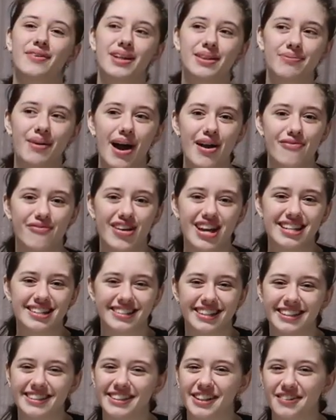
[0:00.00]
with my
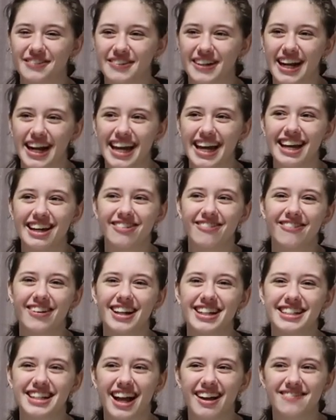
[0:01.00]
face all over it,
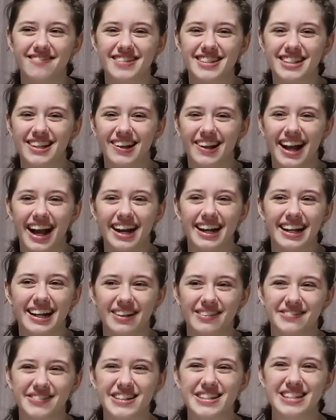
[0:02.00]
which I'm still kind of
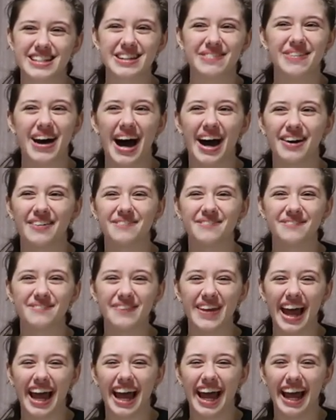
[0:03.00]
confused about.
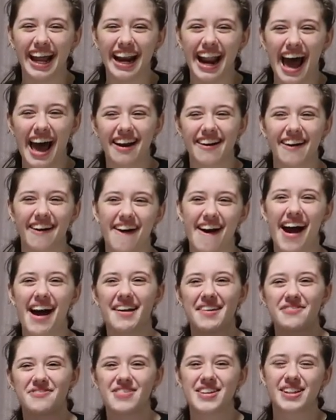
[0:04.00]
and I don't know
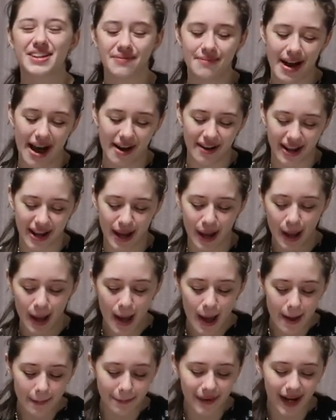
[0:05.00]
how to feel about it,
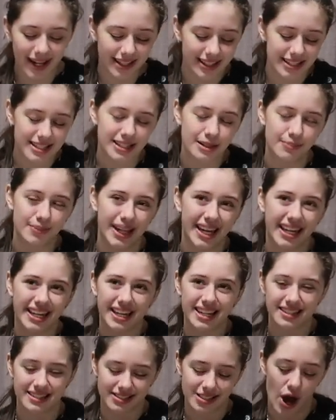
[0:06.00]
but at least the
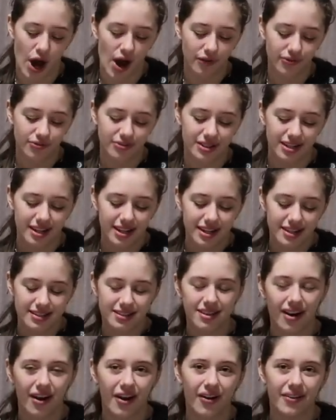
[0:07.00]
blanket is soft,
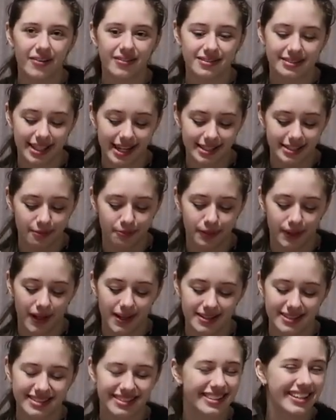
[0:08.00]
so that's a
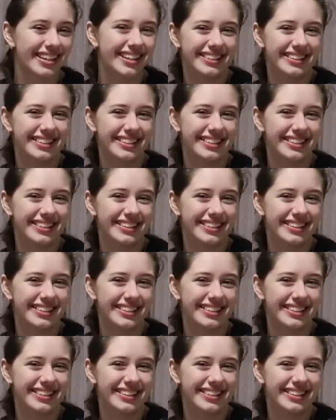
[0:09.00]
plus.